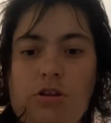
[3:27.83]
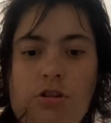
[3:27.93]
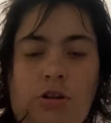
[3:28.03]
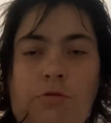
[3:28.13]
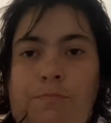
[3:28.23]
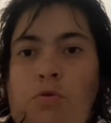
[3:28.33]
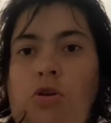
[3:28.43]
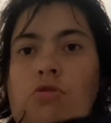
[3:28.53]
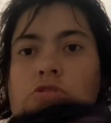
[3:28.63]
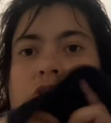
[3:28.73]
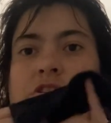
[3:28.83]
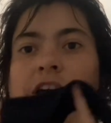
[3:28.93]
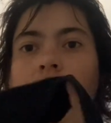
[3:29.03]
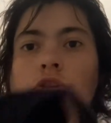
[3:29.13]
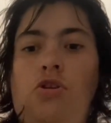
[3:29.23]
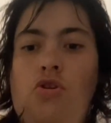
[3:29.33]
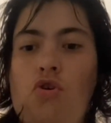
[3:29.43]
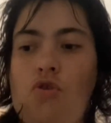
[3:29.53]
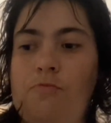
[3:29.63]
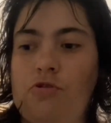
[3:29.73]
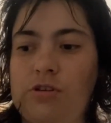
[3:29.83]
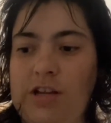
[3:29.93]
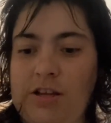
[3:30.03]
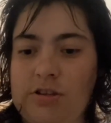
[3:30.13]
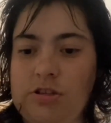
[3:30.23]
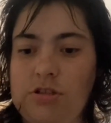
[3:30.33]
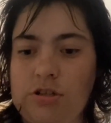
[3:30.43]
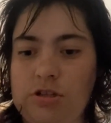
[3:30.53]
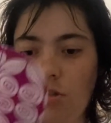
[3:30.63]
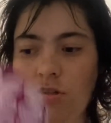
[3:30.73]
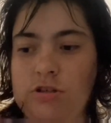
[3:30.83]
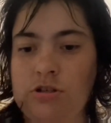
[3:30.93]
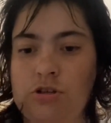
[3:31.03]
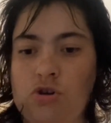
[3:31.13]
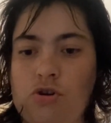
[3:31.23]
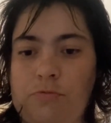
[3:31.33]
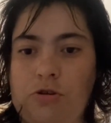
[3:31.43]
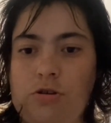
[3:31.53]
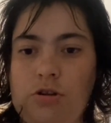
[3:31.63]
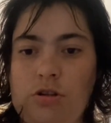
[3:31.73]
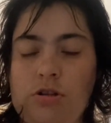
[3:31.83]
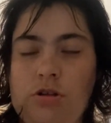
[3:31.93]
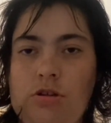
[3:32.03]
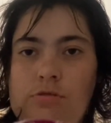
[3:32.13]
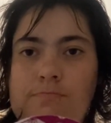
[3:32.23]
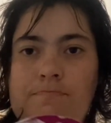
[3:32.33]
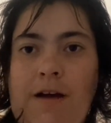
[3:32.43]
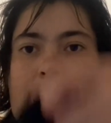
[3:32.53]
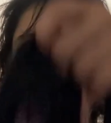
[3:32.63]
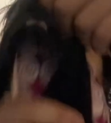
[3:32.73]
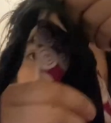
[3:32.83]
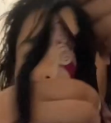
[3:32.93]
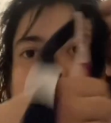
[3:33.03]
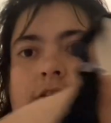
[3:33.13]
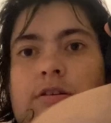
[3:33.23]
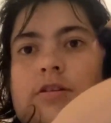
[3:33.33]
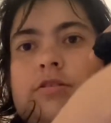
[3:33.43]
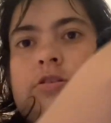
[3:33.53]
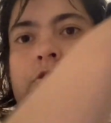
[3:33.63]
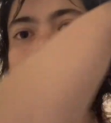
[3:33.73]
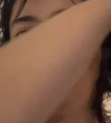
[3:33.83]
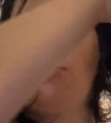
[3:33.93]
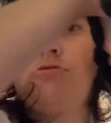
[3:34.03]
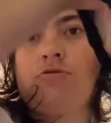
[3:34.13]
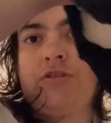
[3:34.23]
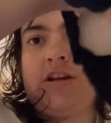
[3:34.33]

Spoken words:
you will put it on just like normal knickers, normal pad. So that goes on the